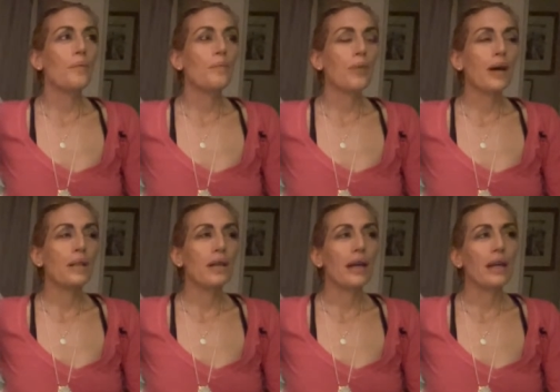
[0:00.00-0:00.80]
But
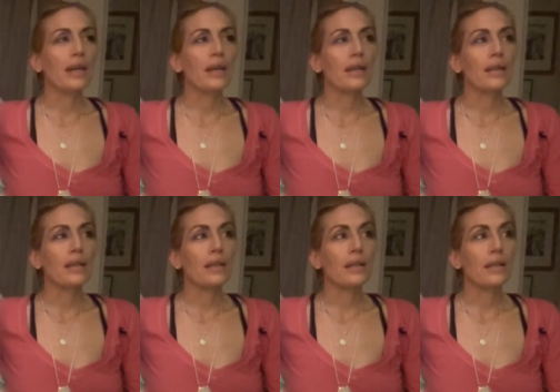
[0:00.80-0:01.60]
like
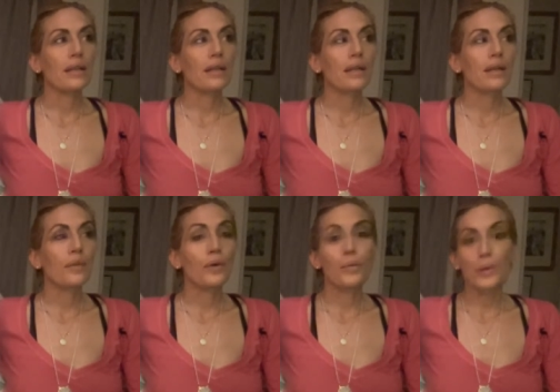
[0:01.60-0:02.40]

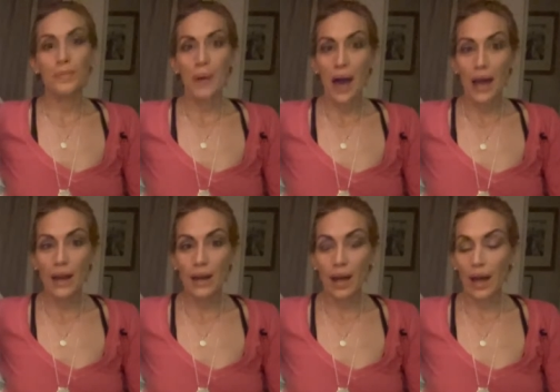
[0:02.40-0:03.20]
when we
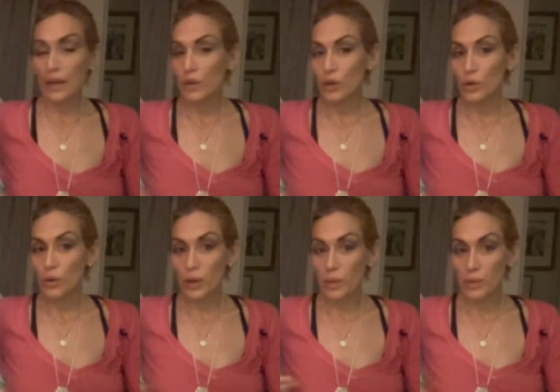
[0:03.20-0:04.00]
met, I knew
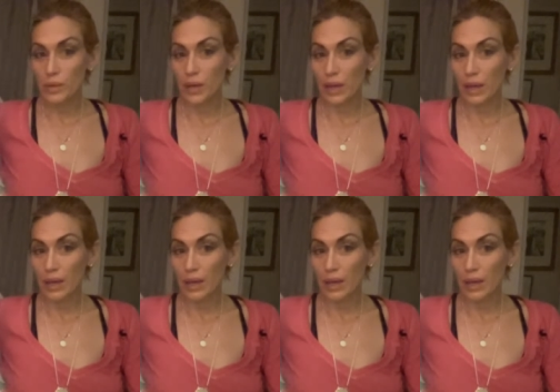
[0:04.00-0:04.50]
he was like,